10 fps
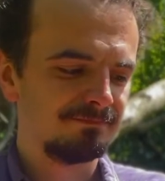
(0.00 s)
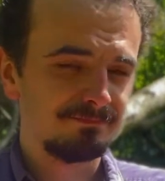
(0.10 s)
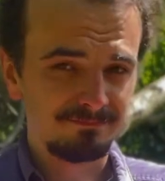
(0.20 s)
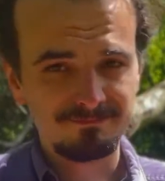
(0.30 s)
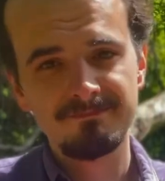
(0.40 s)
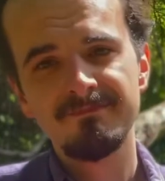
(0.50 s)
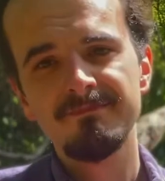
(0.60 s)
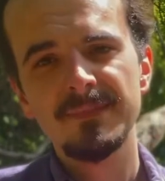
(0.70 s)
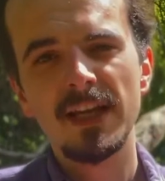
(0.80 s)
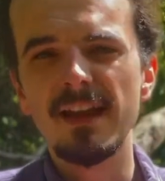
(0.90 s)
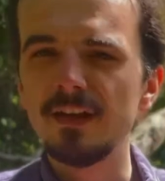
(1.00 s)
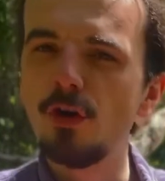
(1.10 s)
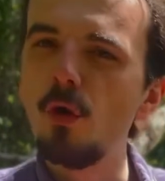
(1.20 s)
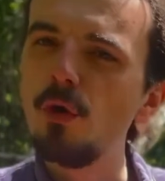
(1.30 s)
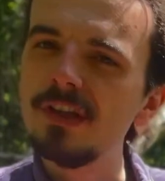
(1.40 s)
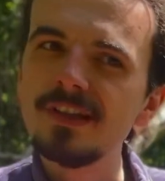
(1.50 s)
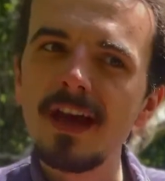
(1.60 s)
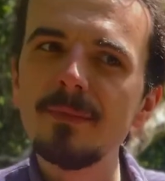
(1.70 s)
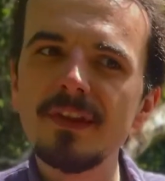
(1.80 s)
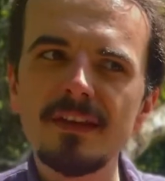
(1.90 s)
and like chordy
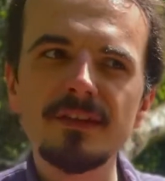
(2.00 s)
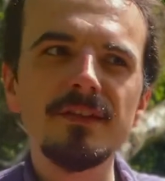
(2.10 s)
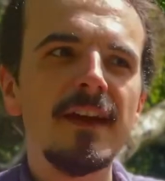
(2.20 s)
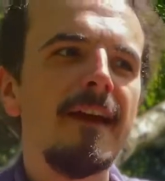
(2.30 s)
type things.